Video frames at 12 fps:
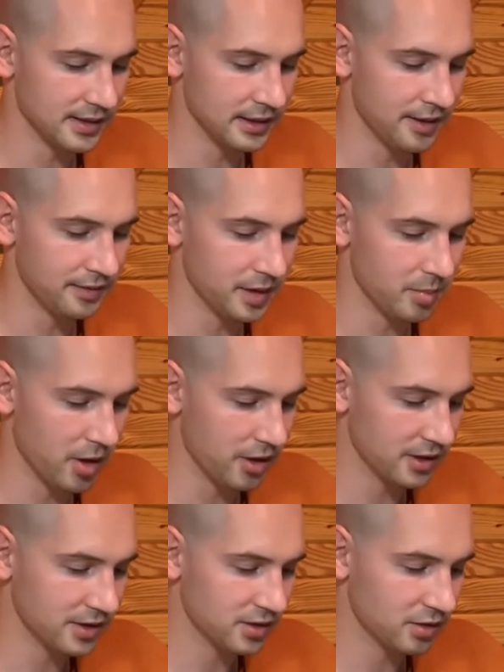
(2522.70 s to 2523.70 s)
its lovely
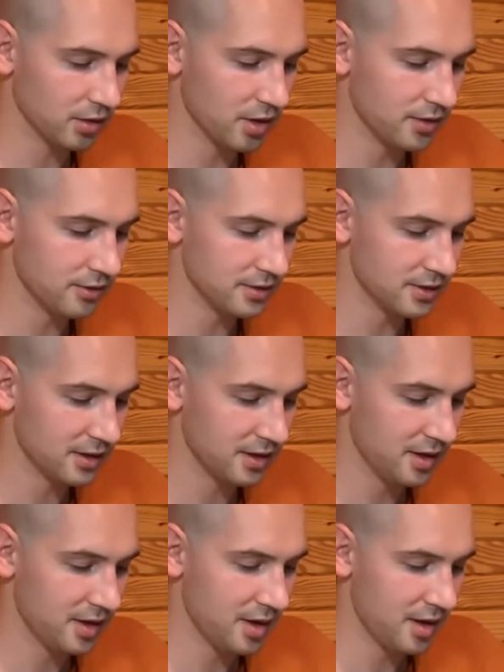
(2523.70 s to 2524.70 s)
parks, groves,
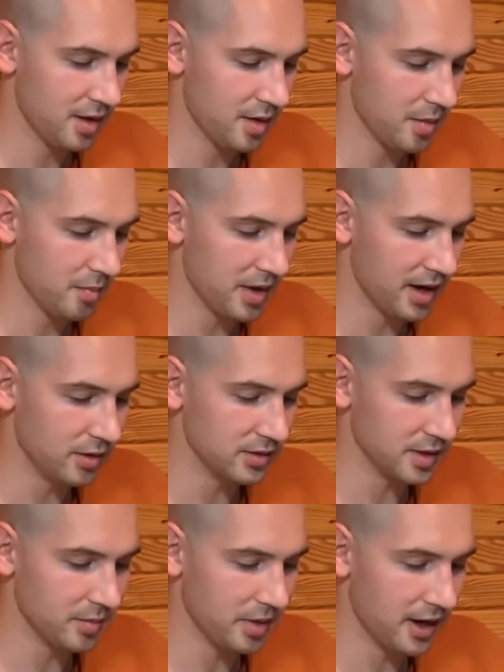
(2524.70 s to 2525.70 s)
meadows,
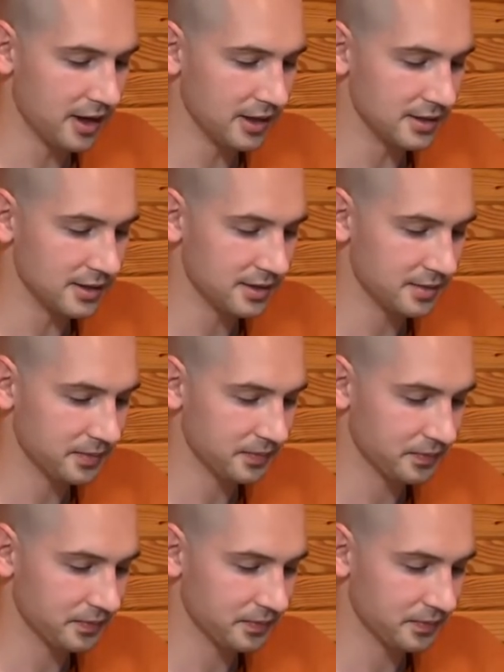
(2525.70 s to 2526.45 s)
and ponds.